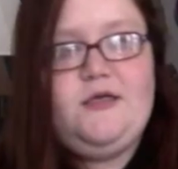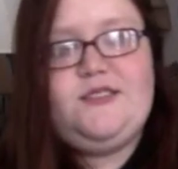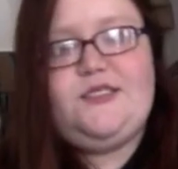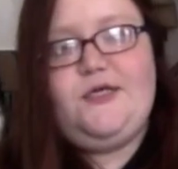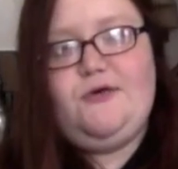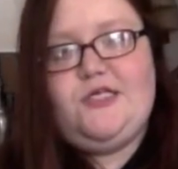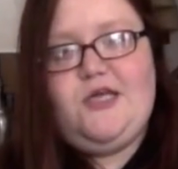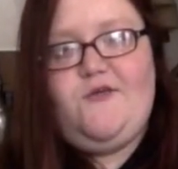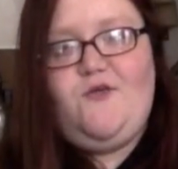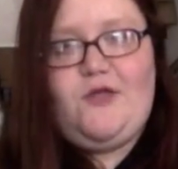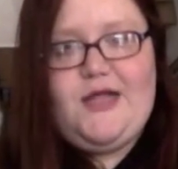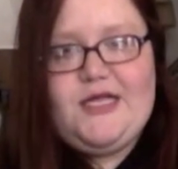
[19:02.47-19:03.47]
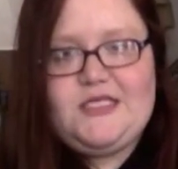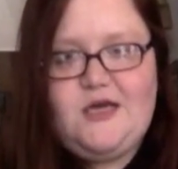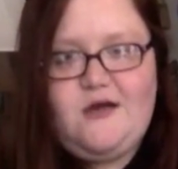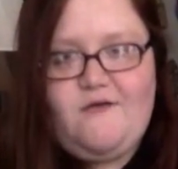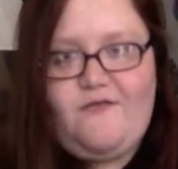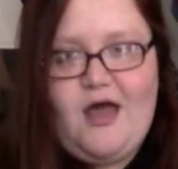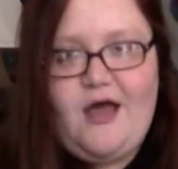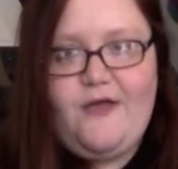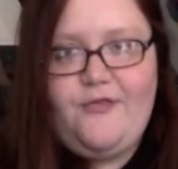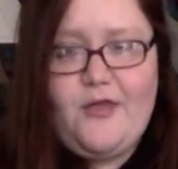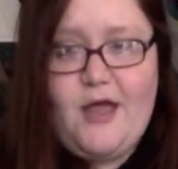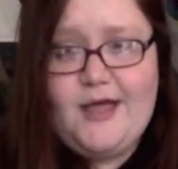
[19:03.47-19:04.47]
So to give you an idea of that,
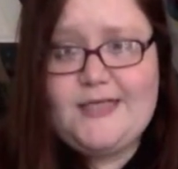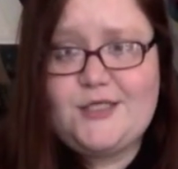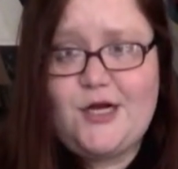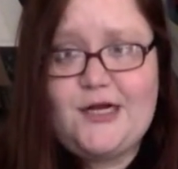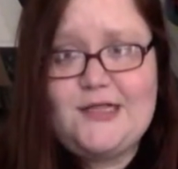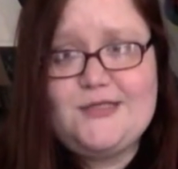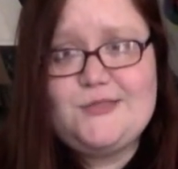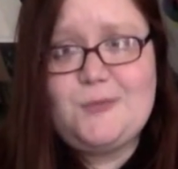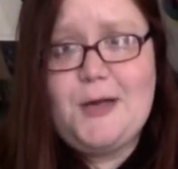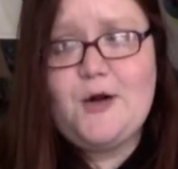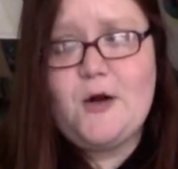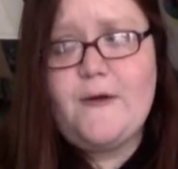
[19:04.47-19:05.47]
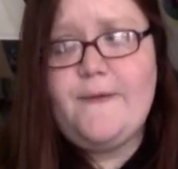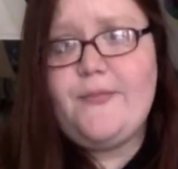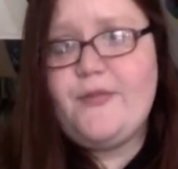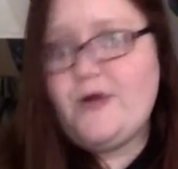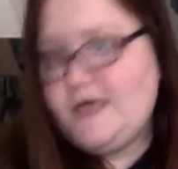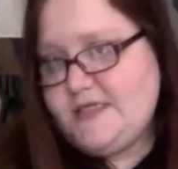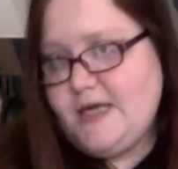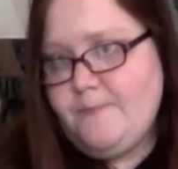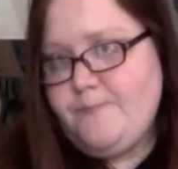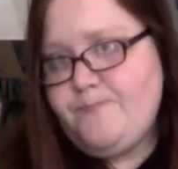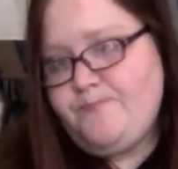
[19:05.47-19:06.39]
I started this sweater on Thursday